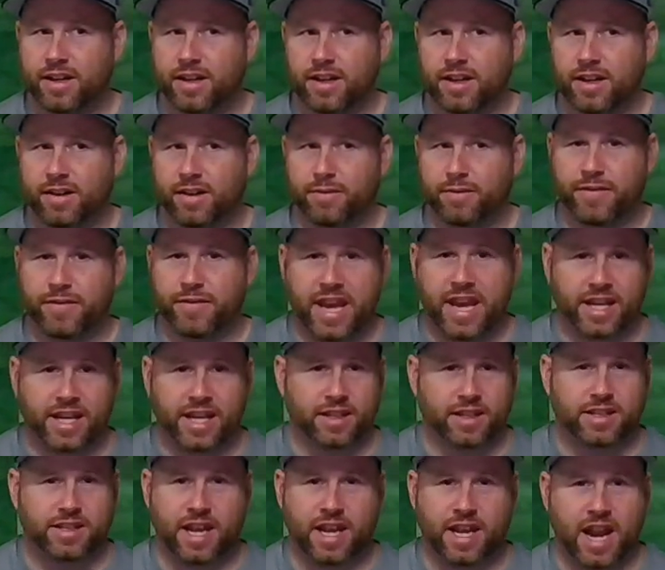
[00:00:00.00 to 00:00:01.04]
Vegas
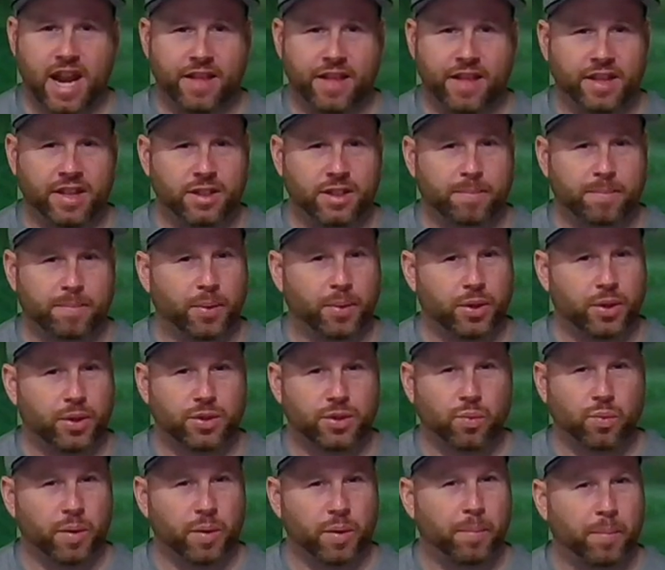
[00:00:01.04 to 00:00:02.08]
and these books
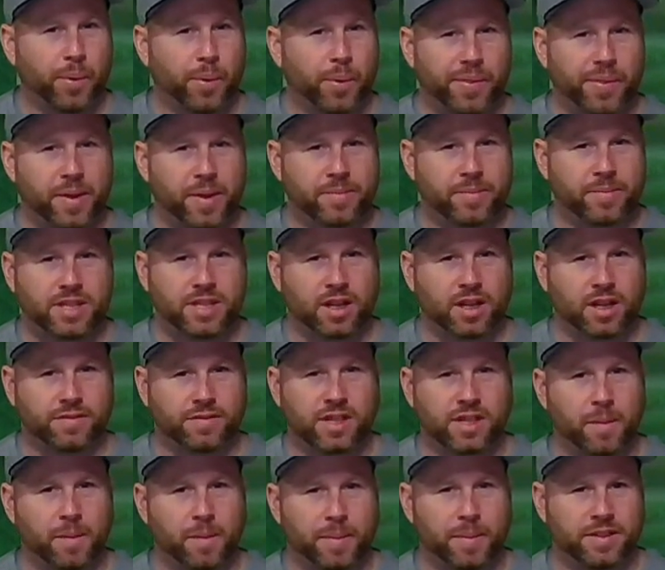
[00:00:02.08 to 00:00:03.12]
would put themselves in
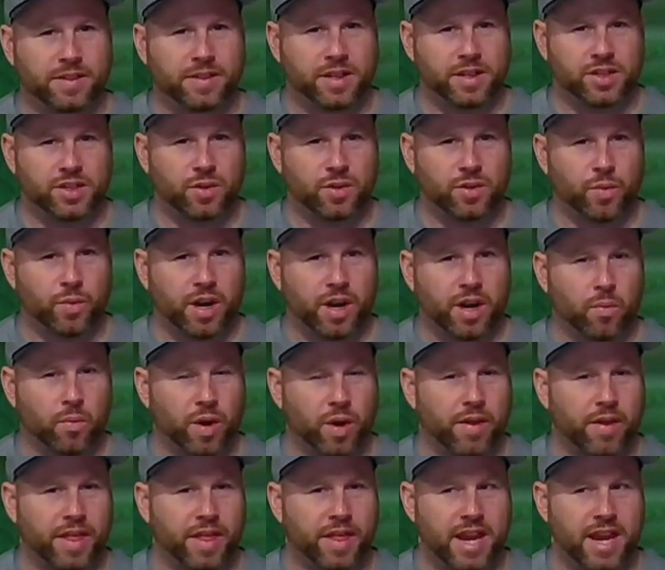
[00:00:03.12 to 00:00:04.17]
a position where
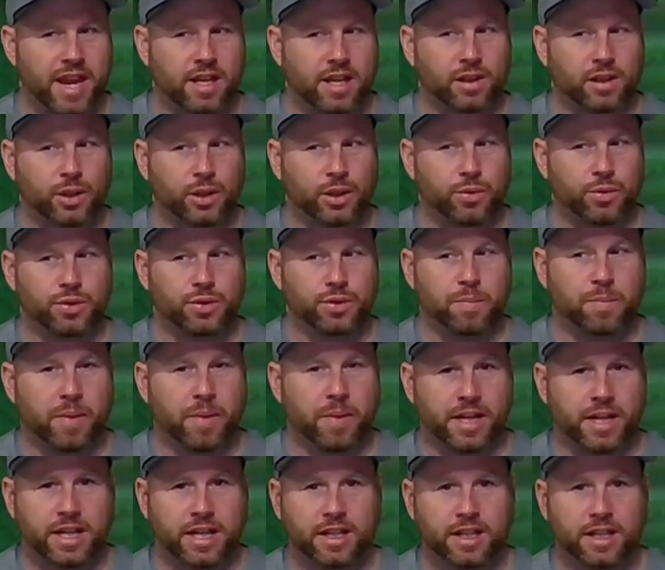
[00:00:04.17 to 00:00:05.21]
they could lose
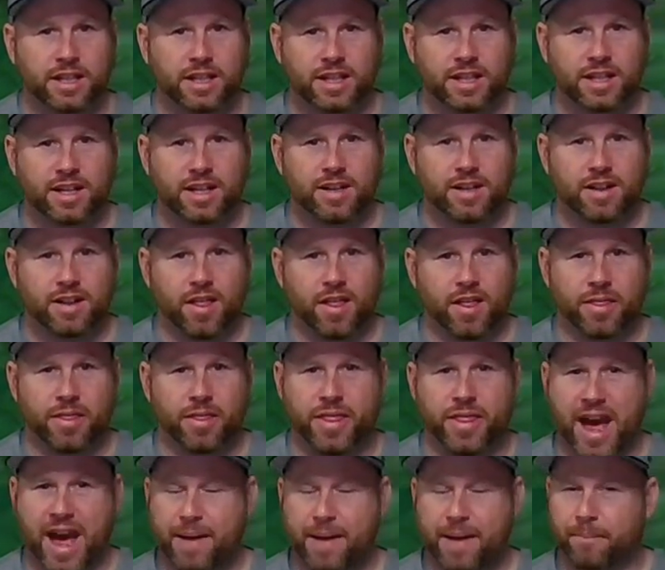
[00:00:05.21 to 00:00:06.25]
money
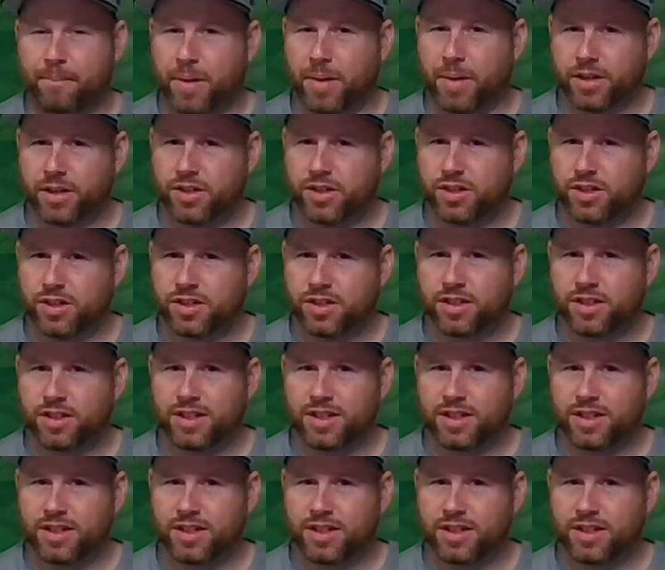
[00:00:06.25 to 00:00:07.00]
that much.